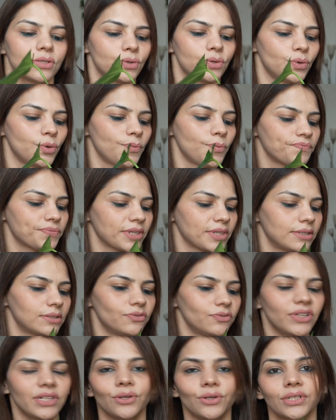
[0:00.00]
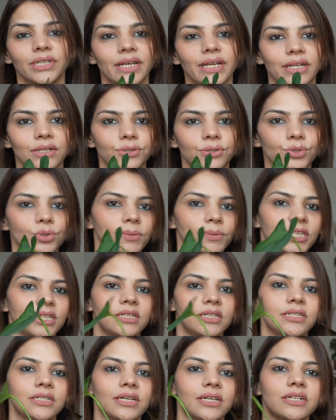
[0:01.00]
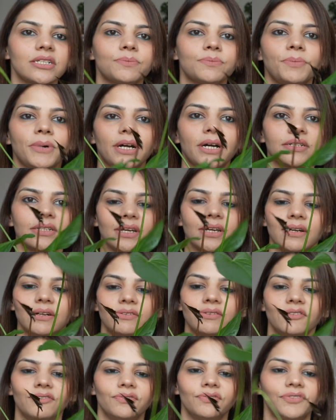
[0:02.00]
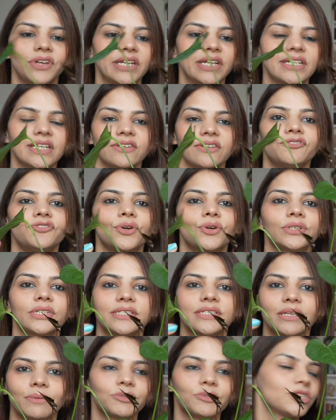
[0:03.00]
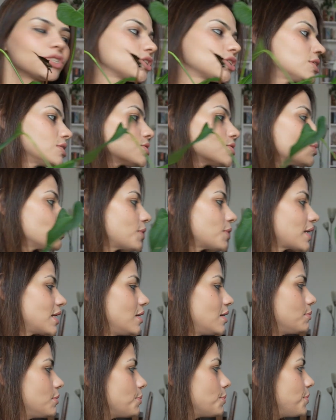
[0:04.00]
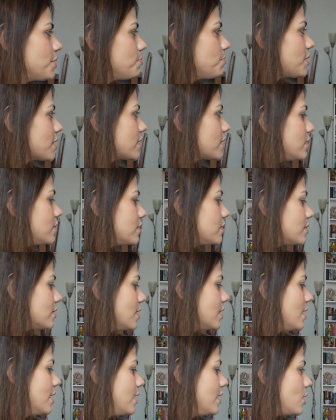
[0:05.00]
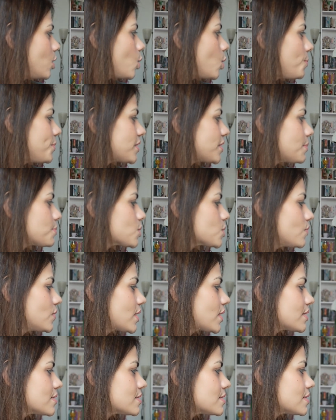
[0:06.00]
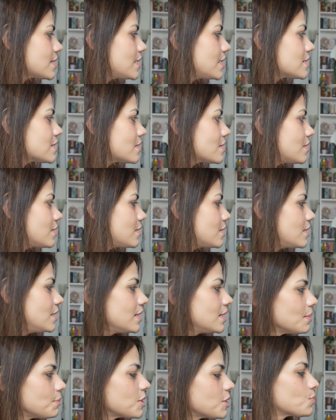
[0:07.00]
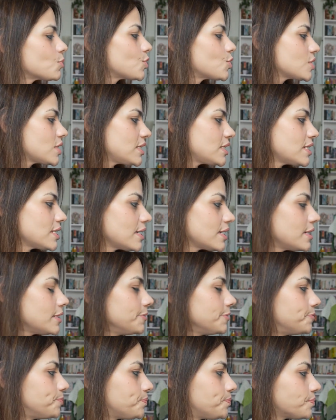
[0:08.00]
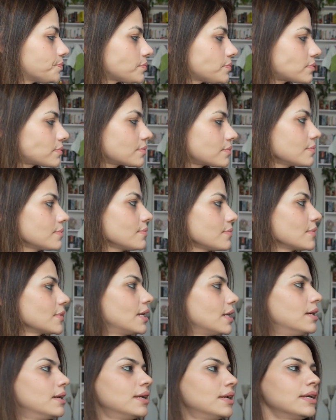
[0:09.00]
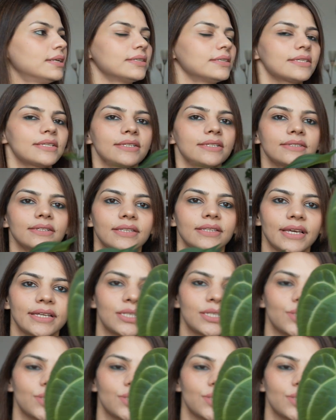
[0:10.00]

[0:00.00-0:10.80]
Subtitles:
So we'll not get into too many details, but waiting for this emergent to become a bit bigger, open up so we can see it in a bit more detail. This is the